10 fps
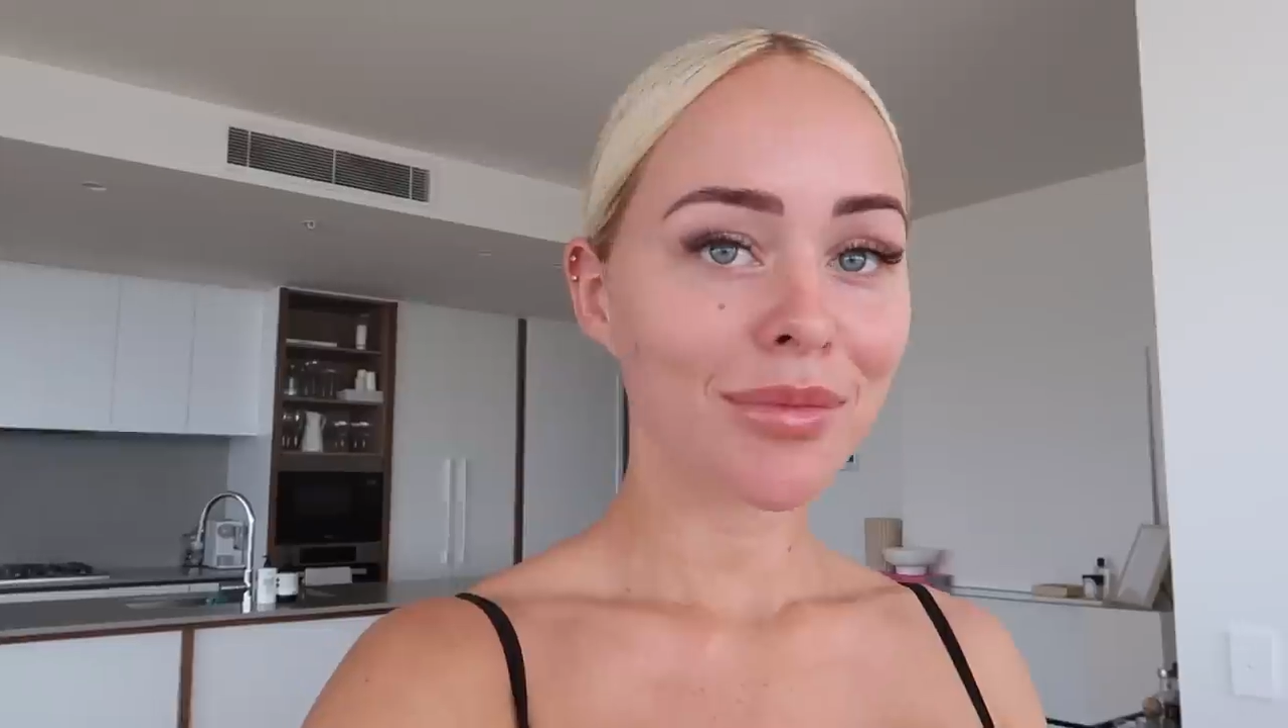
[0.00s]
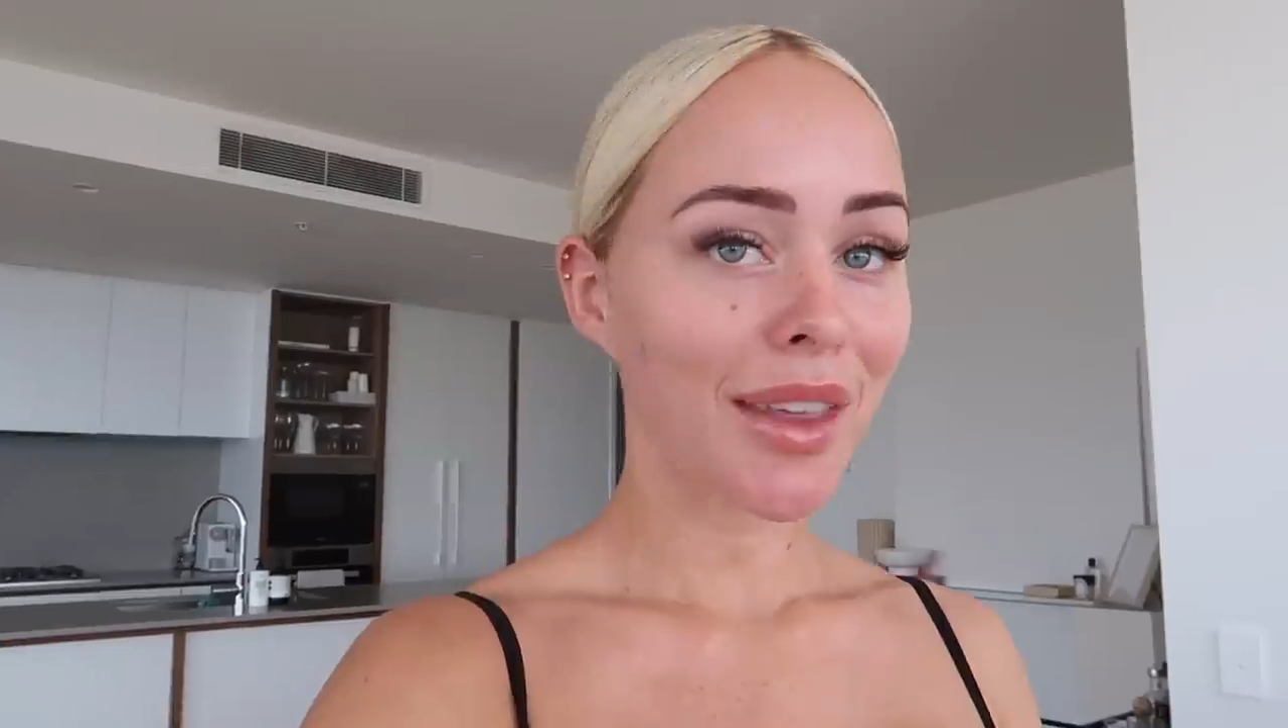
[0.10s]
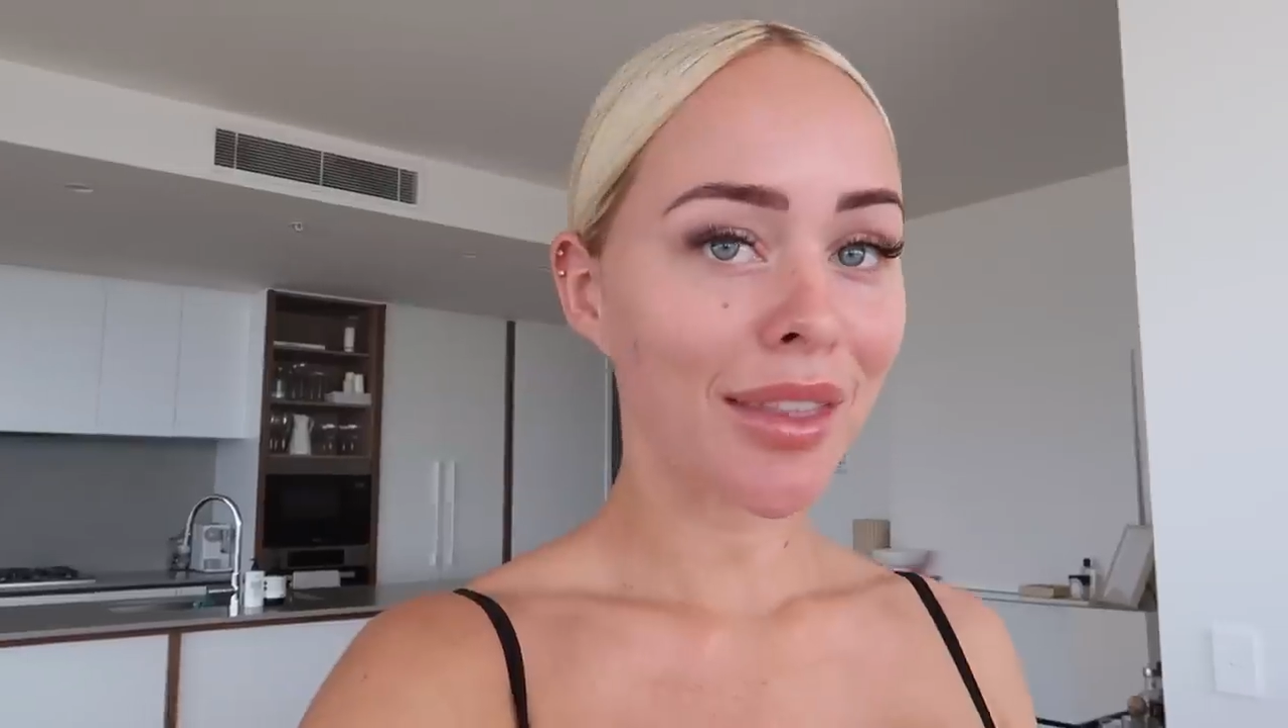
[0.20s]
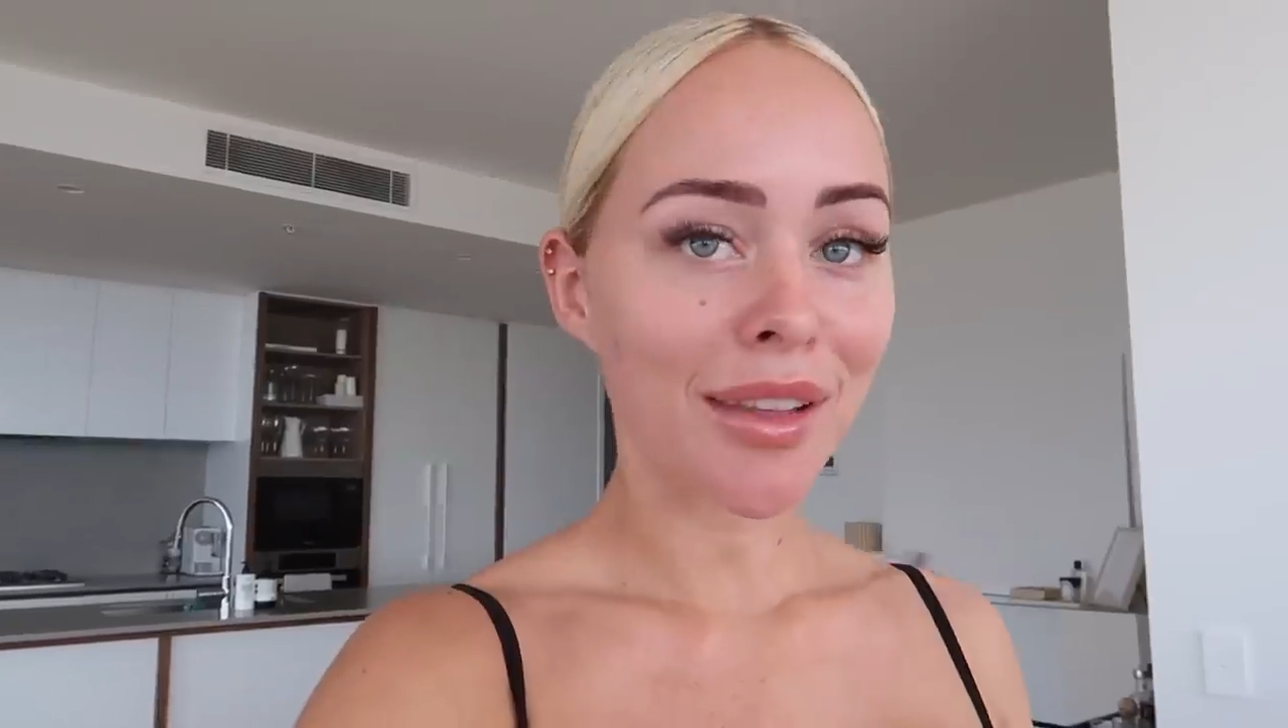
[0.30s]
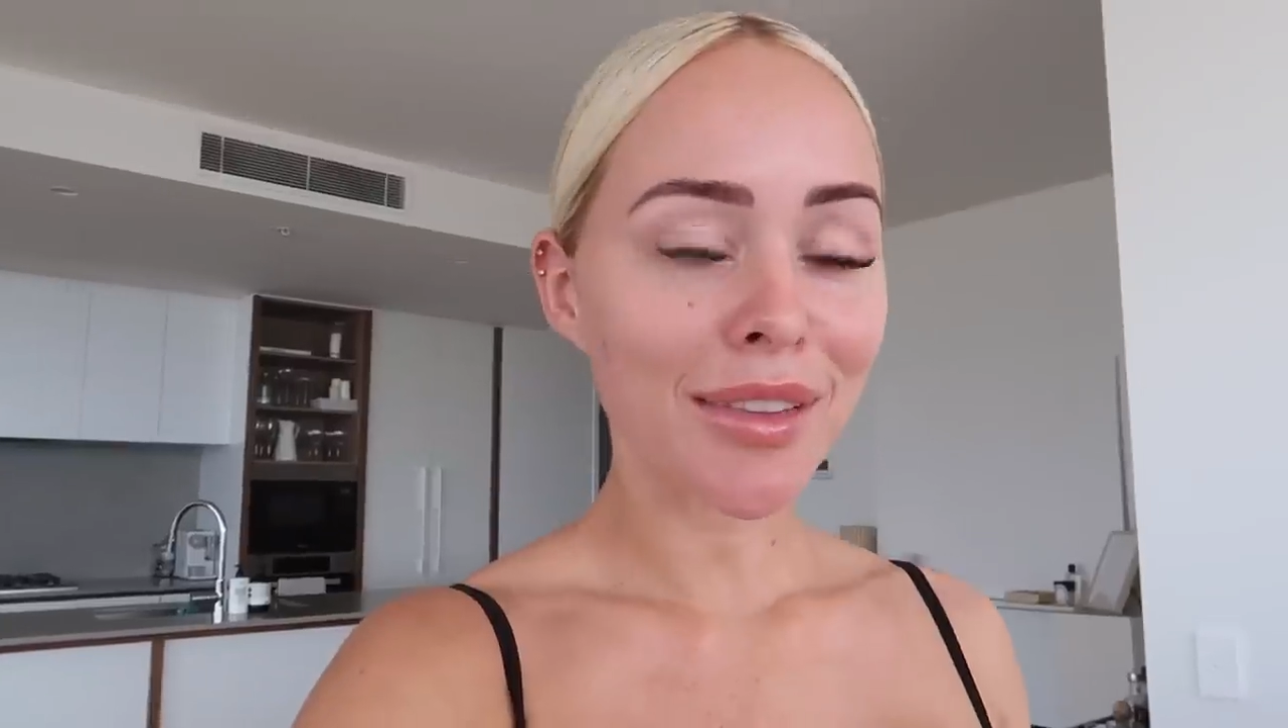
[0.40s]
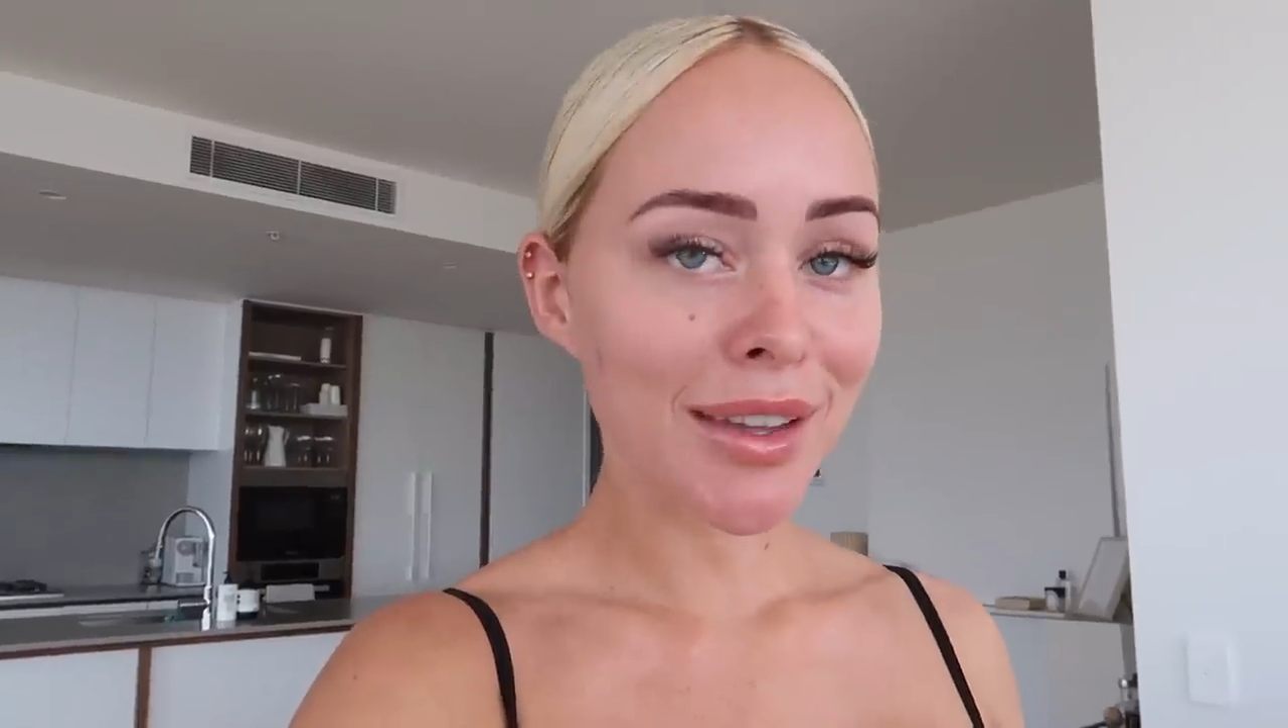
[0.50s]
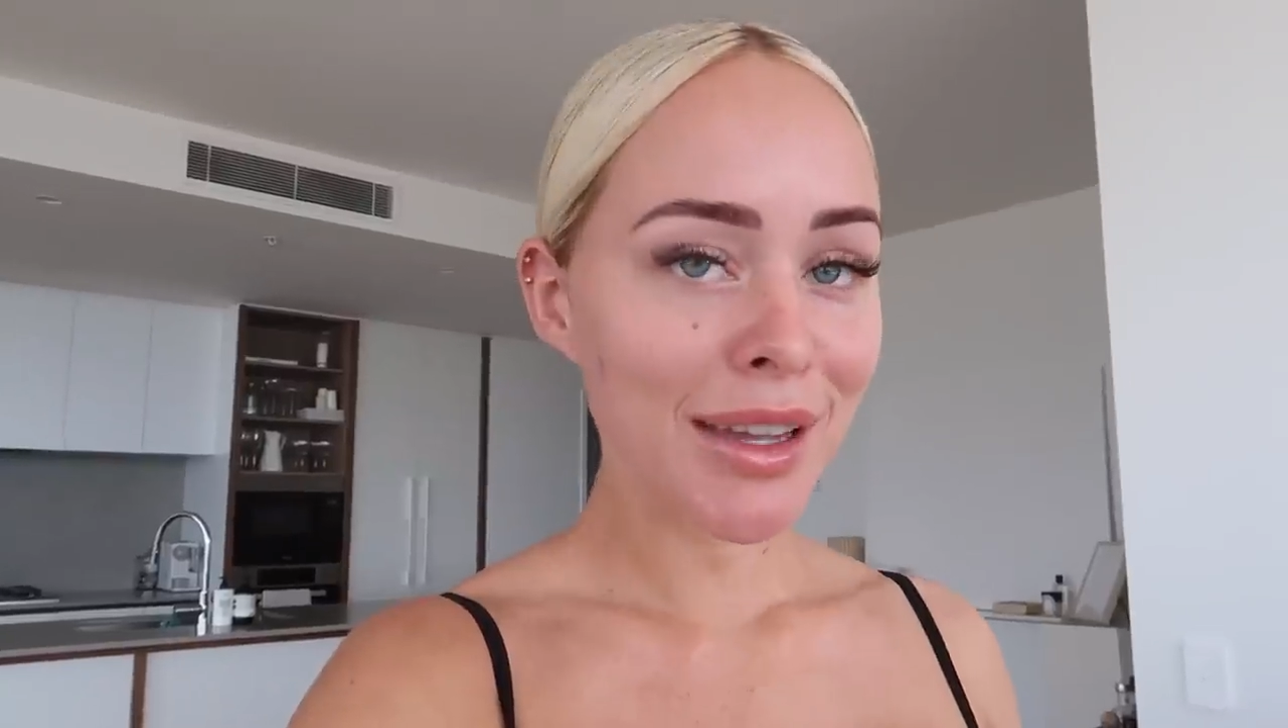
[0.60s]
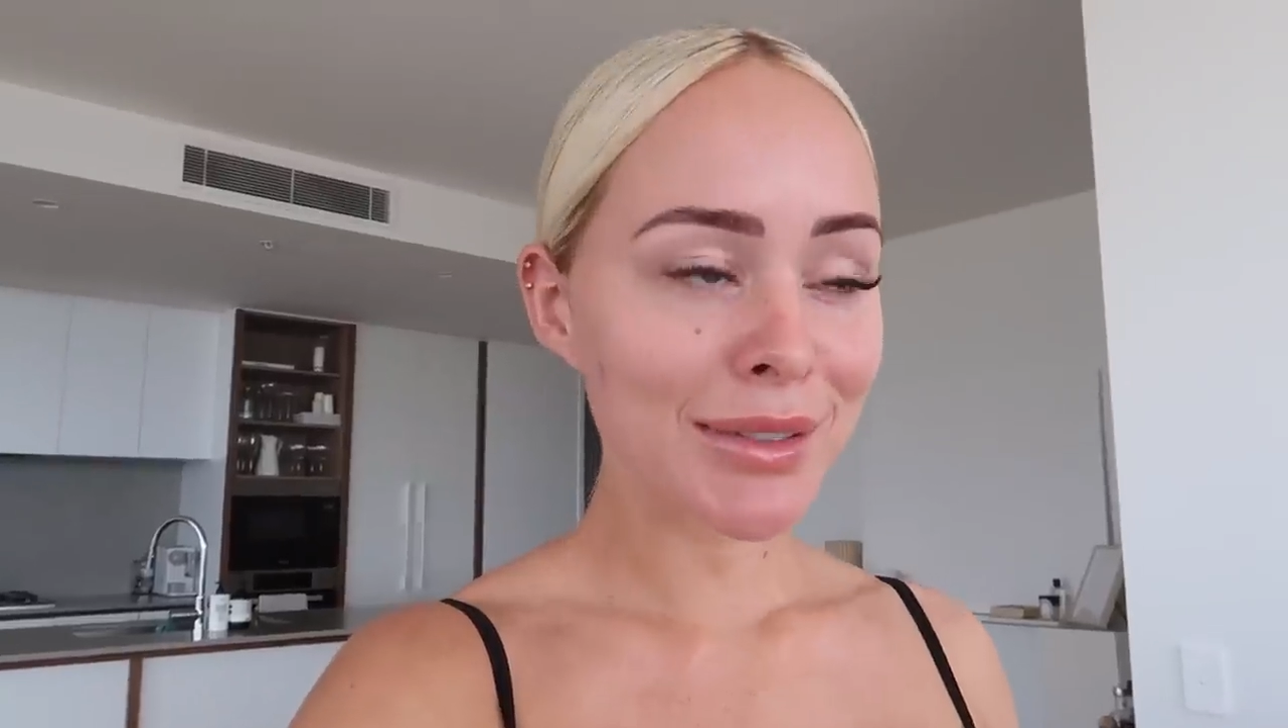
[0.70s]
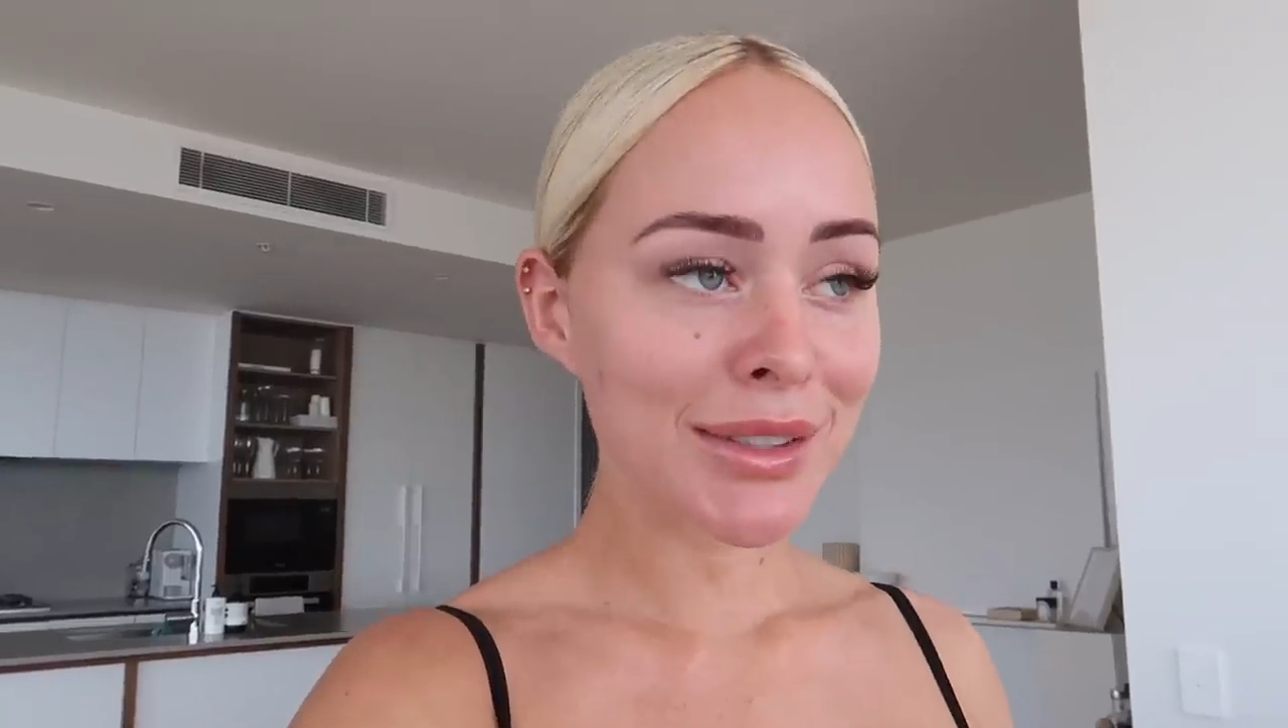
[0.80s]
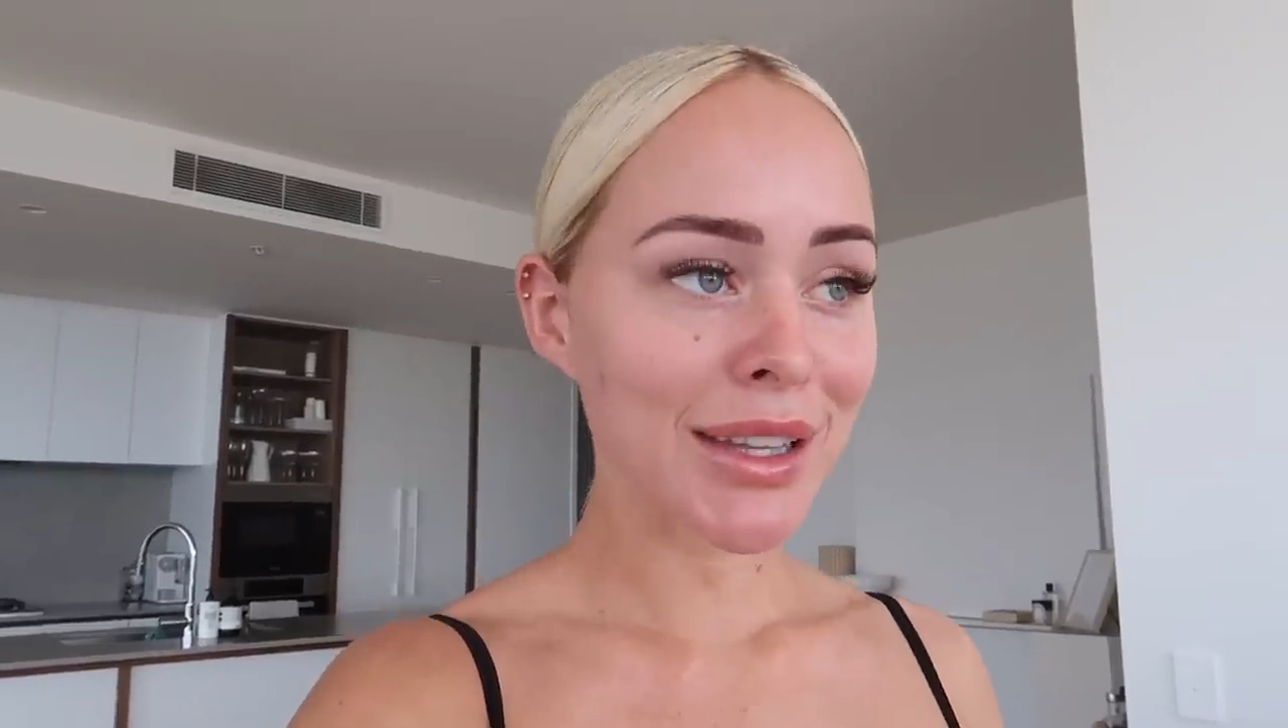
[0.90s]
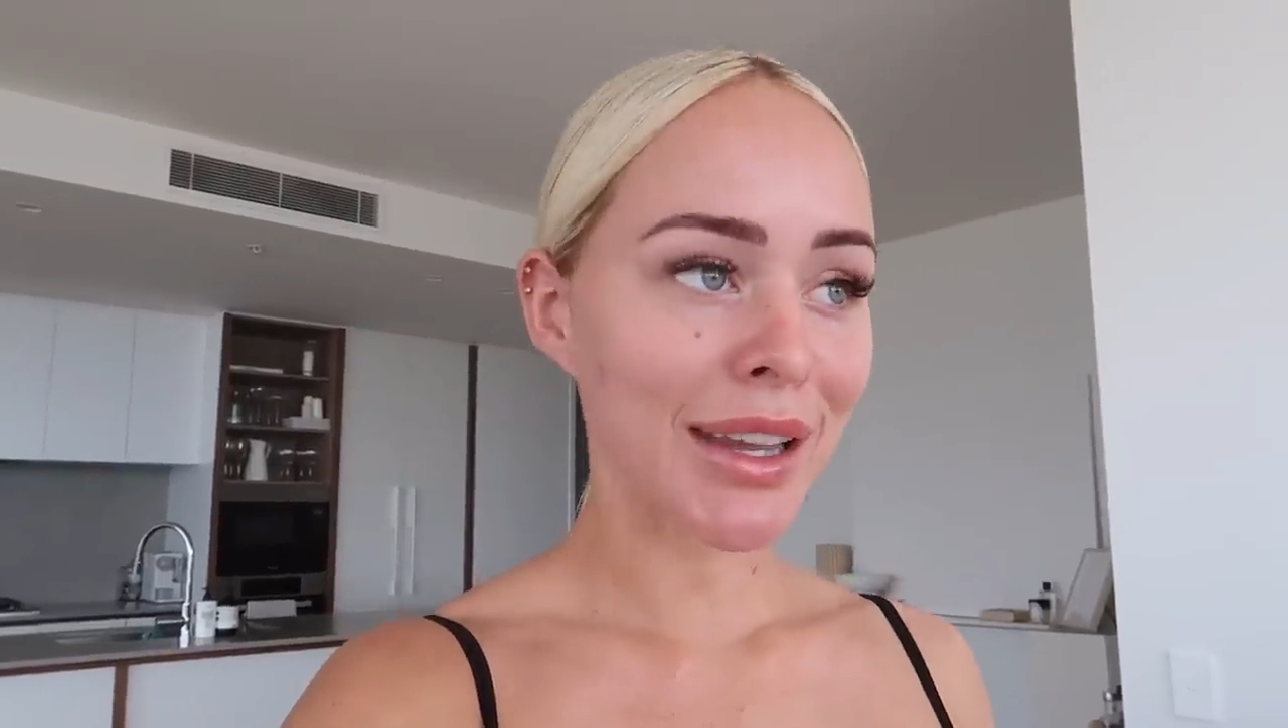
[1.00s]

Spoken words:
in the lifts,